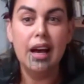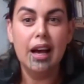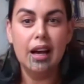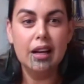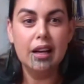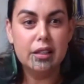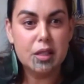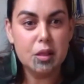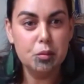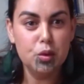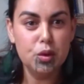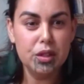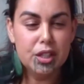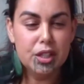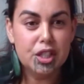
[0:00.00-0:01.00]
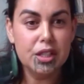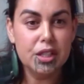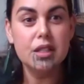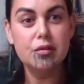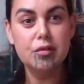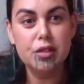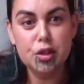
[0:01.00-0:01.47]
Uh, it's more than
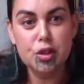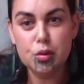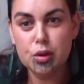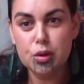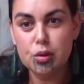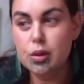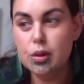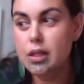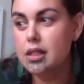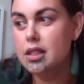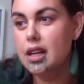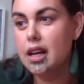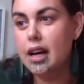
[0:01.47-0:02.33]
just the visuals.